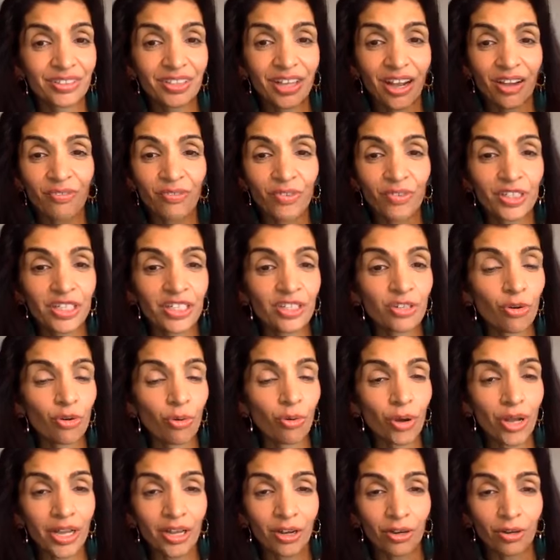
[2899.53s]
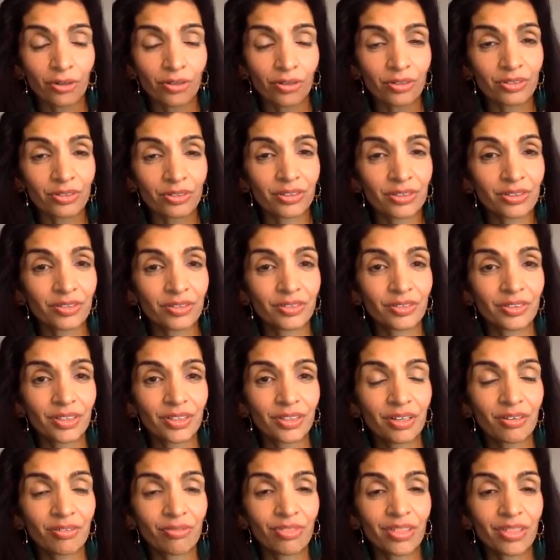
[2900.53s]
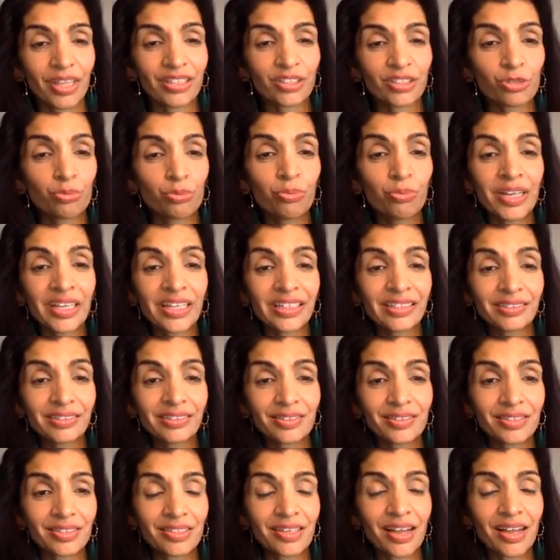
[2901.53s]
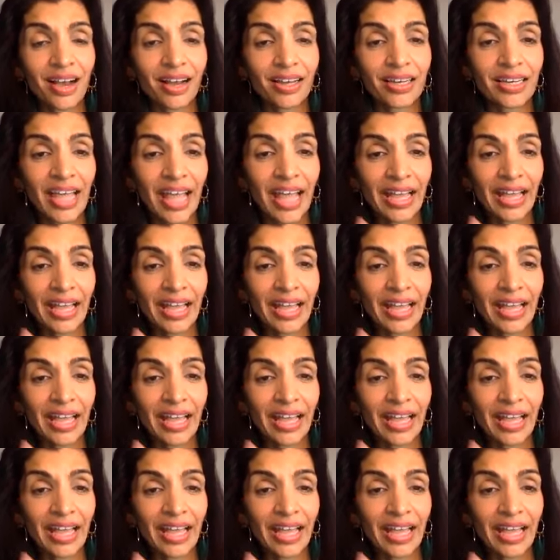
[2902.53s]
covered in oil, its wings not